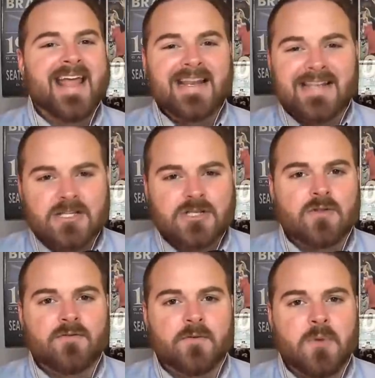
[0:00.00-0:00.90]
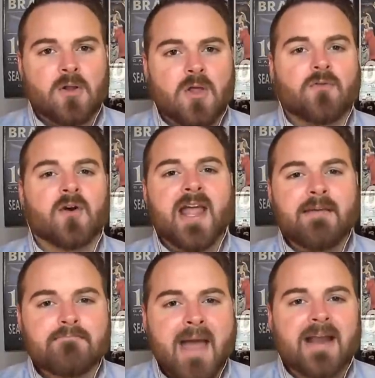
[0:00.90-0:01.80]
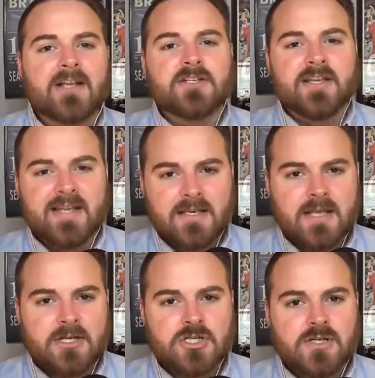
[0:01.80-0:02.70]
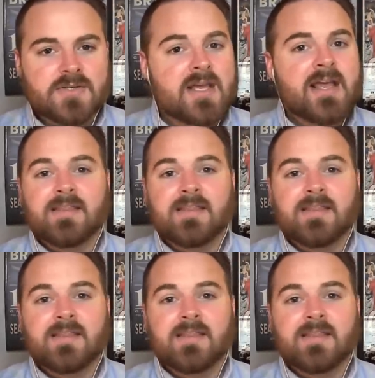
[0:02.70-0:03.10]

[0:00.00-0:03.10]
He didn't turn the football over. He managed the conditions.